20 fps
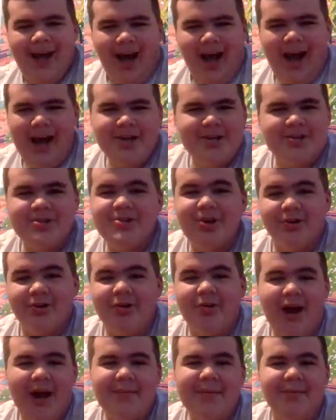I just don't
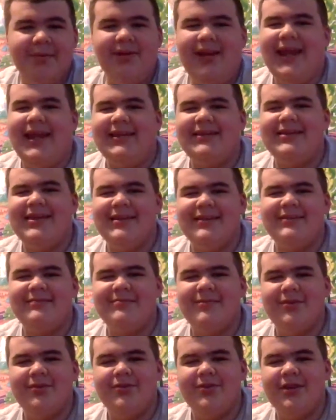know why people like
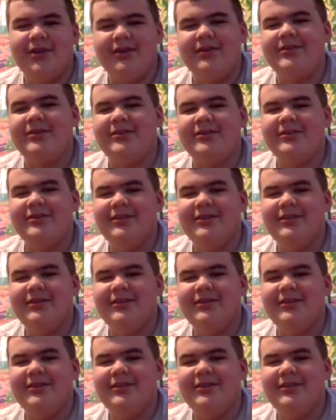this music.